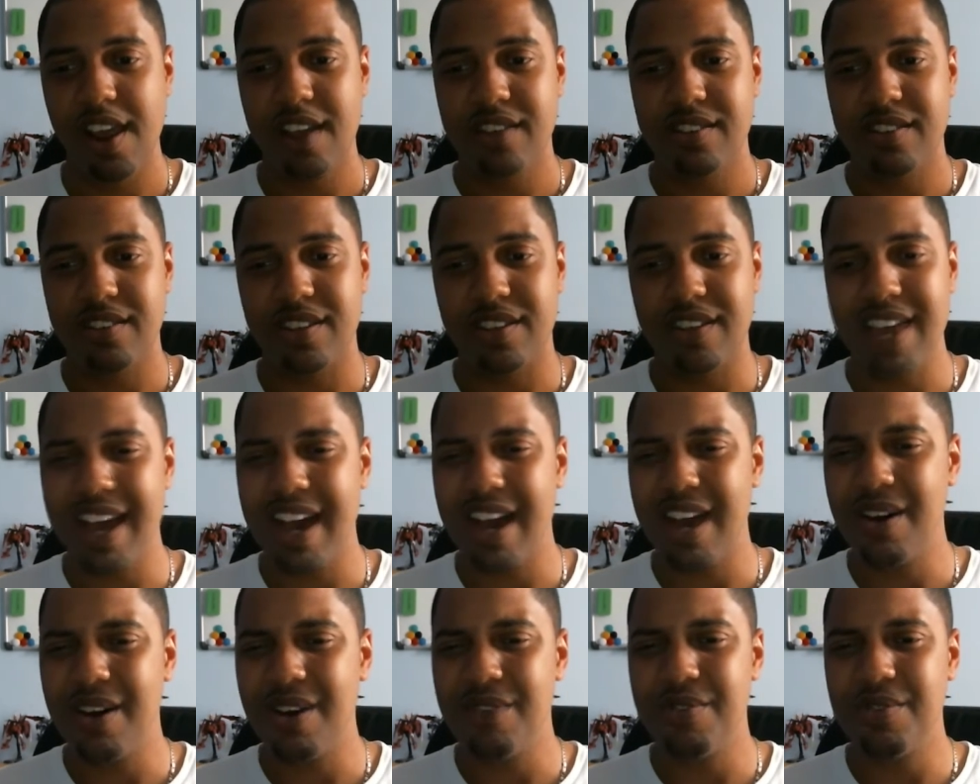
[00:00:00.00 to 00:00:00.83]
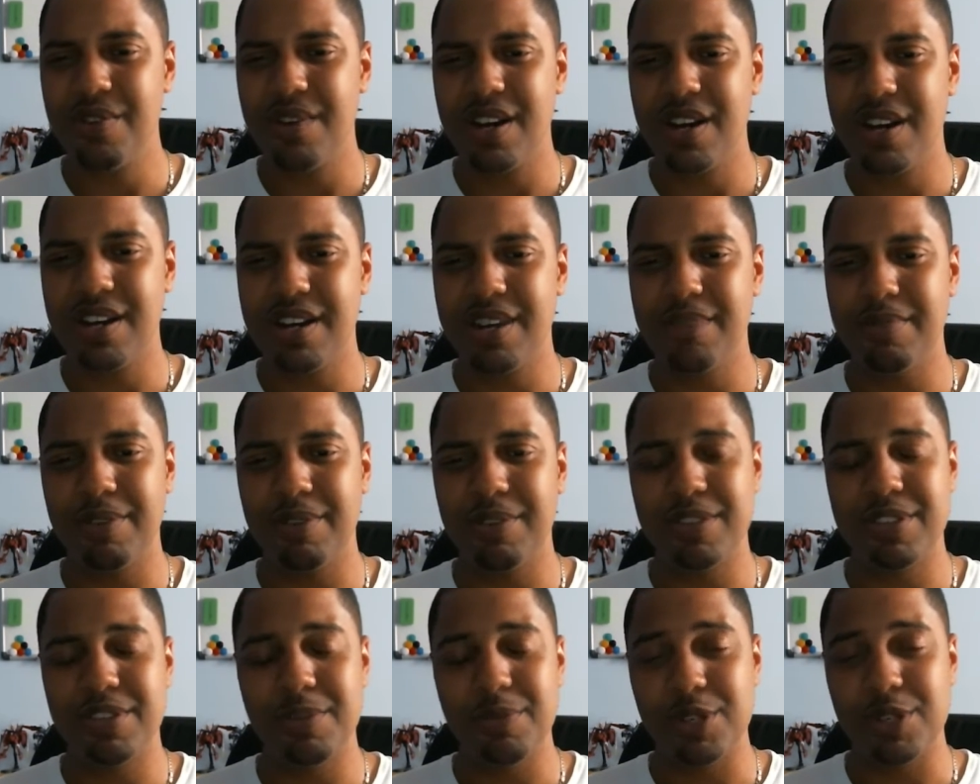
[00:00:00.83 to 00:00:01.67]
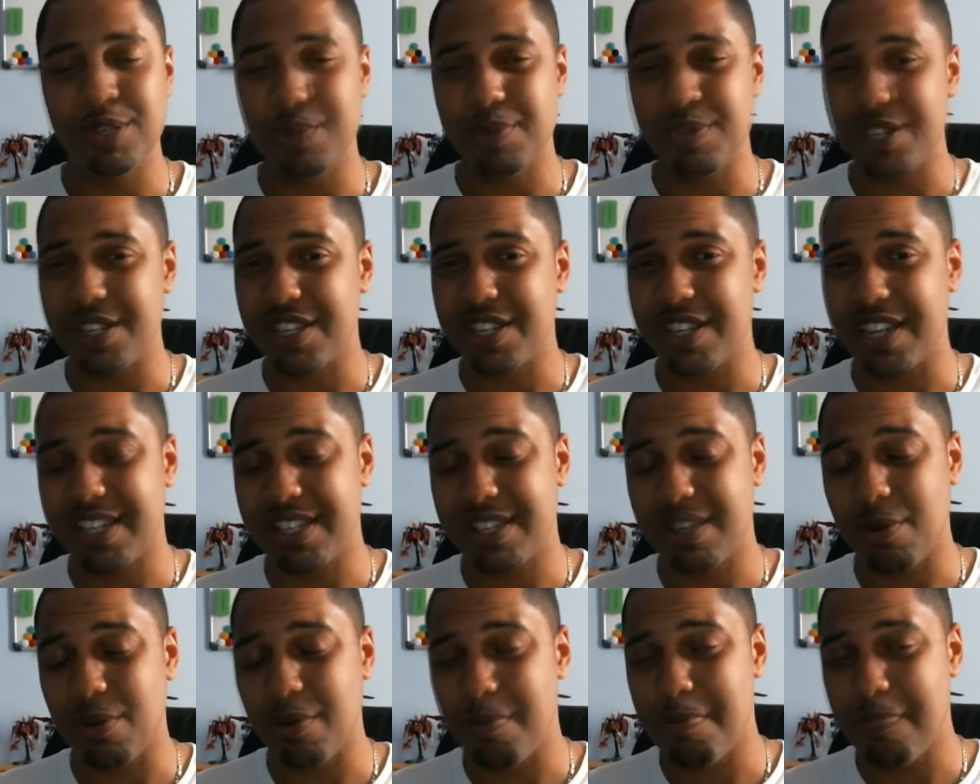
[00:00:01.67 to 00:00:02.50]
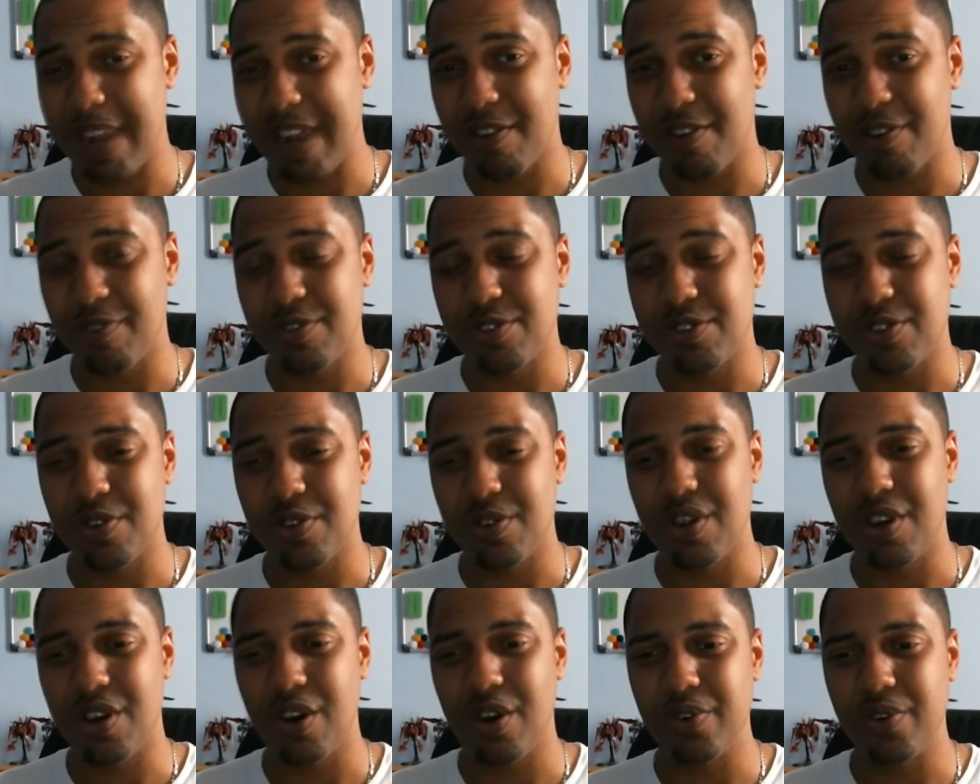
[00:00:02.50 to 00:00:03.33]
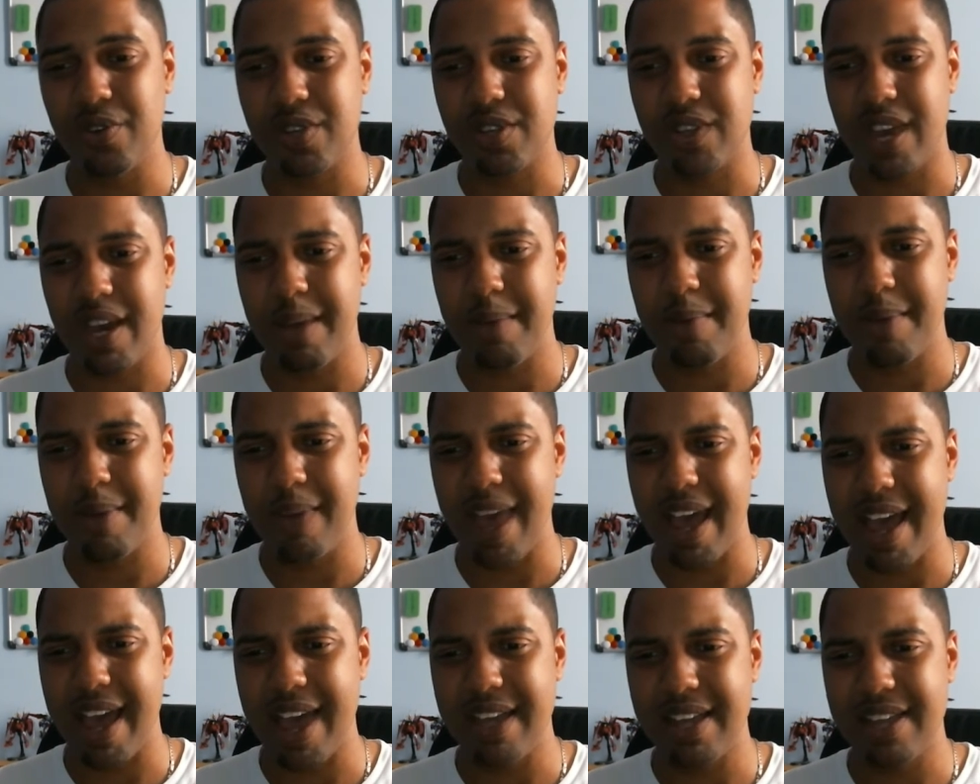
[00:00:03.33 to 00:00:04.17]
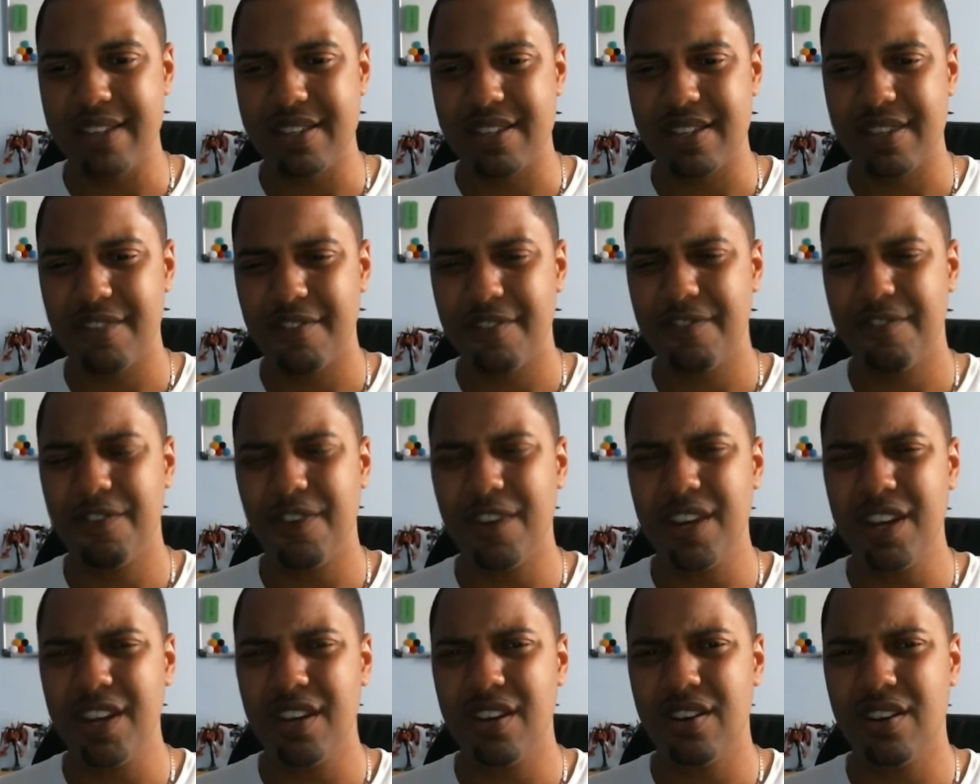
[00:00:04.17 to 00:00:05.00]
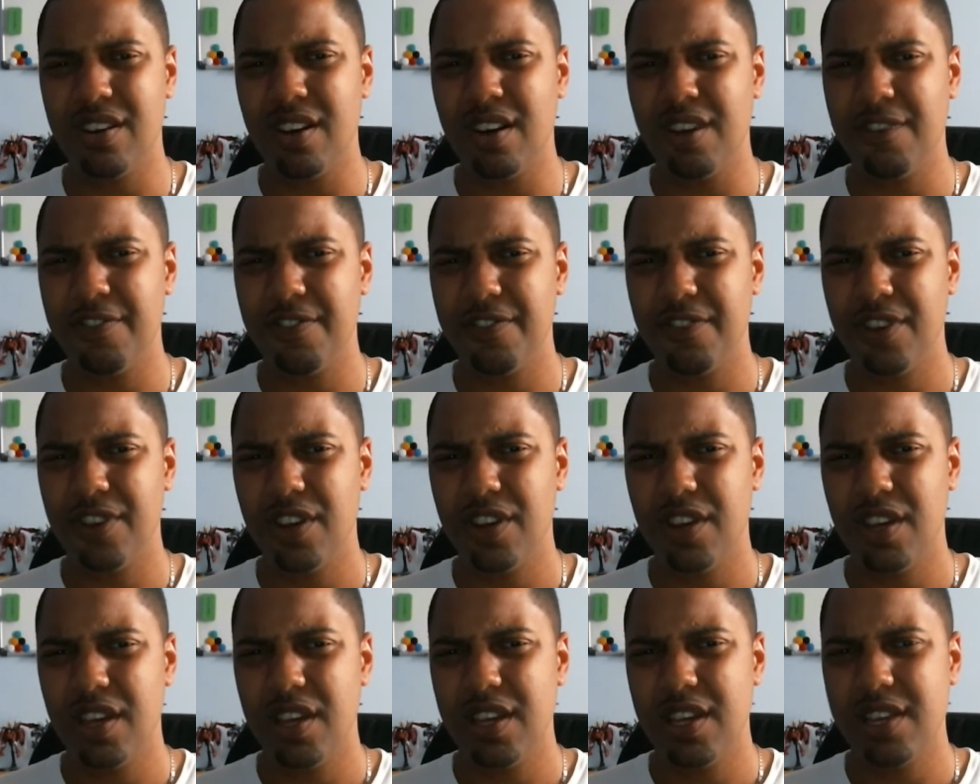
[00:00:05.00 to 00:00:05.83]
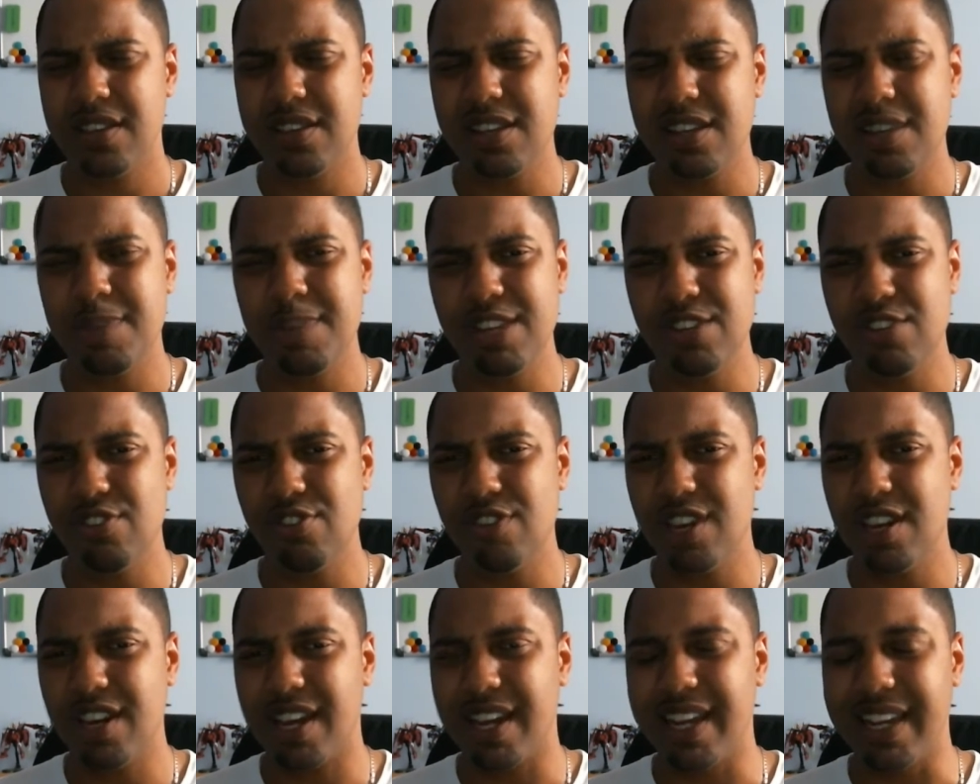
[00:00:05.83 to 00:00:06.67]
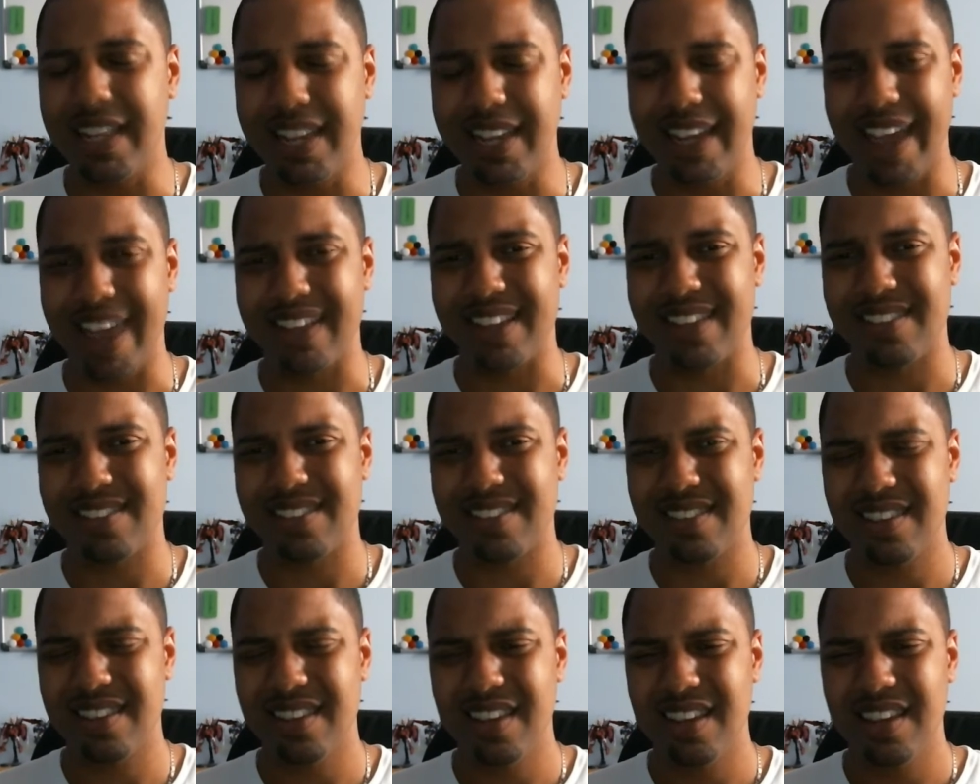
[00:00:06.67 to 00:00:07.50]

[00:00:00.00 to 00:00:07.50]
So now, obviously we switched to get to see what Makarov was doing the whole time, and funny enough, he's actually being treated like a guest.